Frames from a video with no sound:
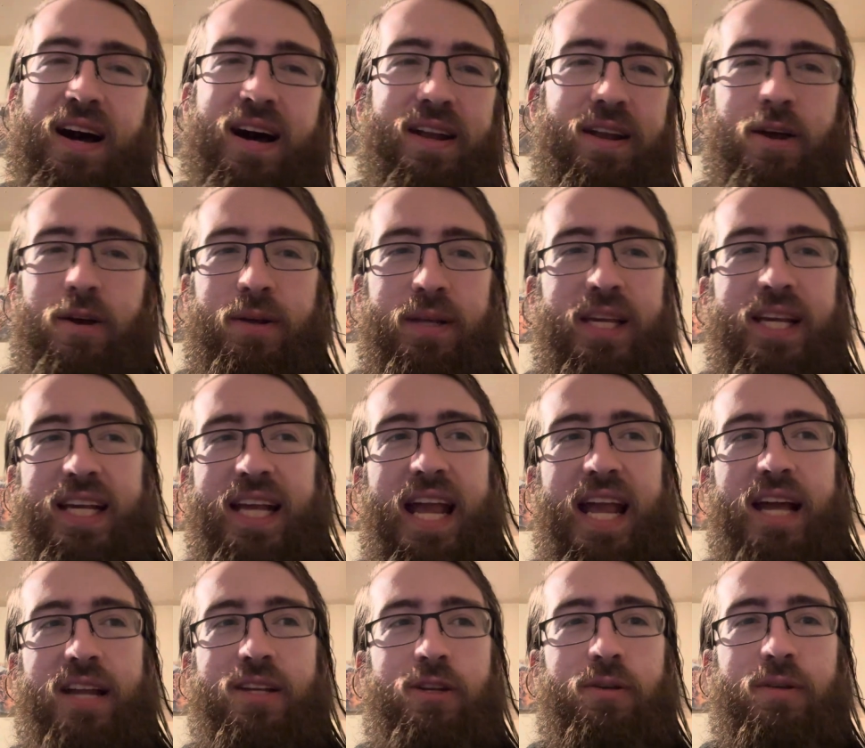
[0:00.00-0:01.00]
No, you
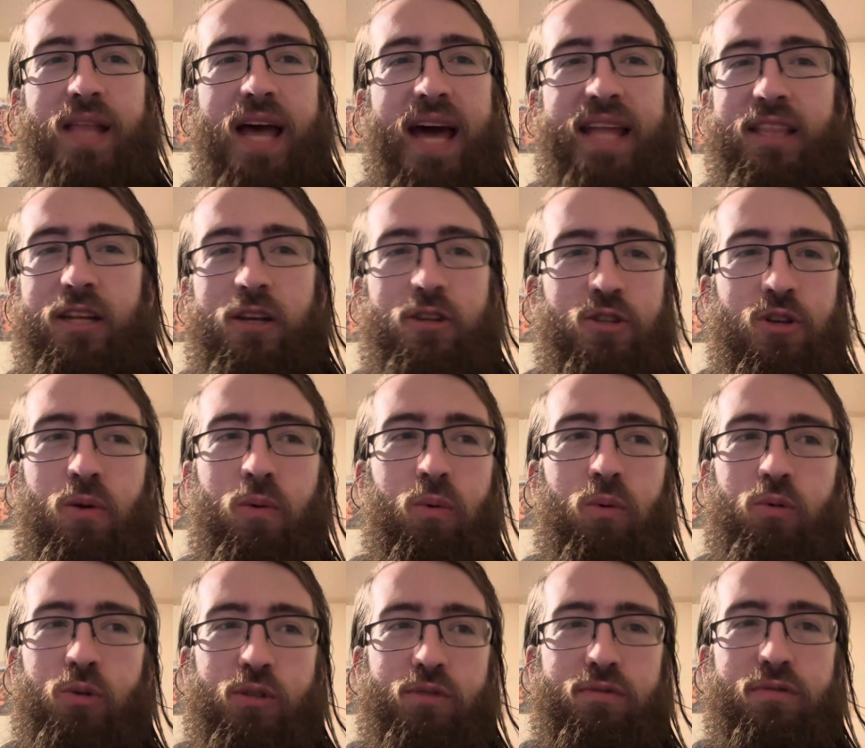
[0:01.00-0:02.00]
can't do that. There's no
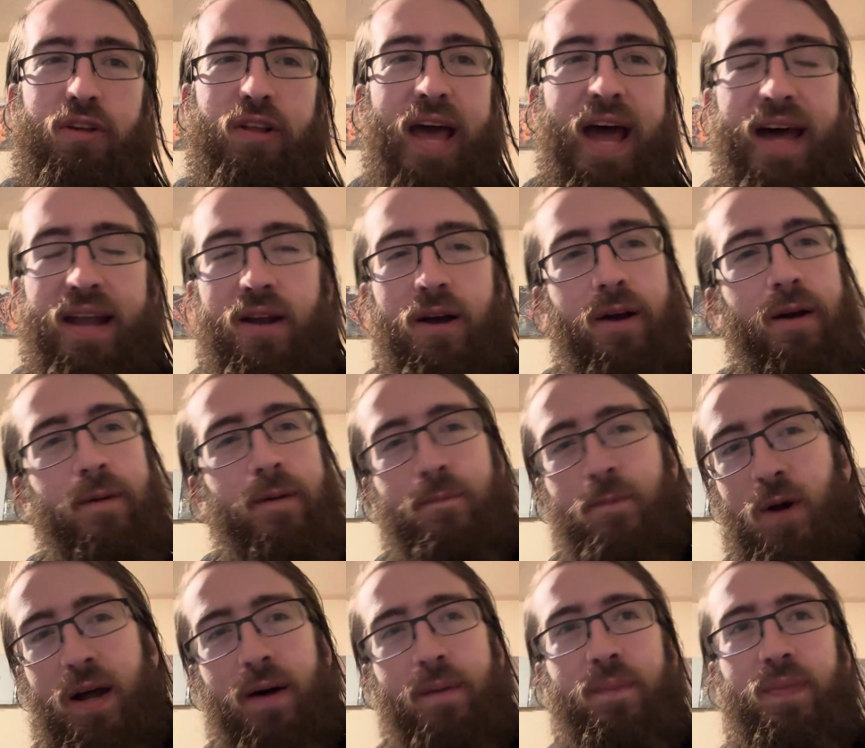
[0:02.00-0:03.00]
rules for that. Oh,
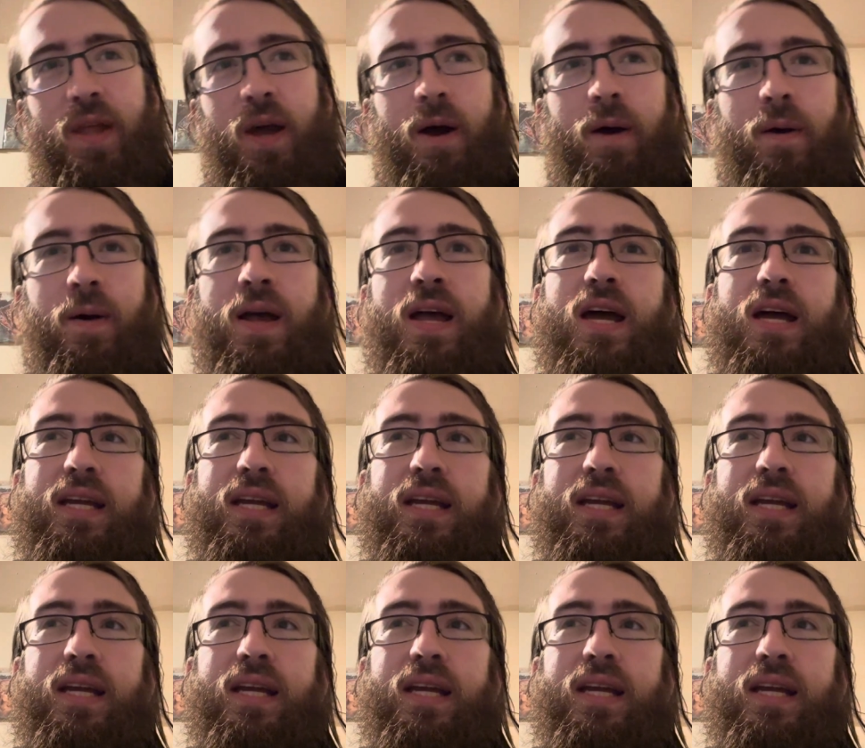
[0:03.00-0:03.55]
well, no.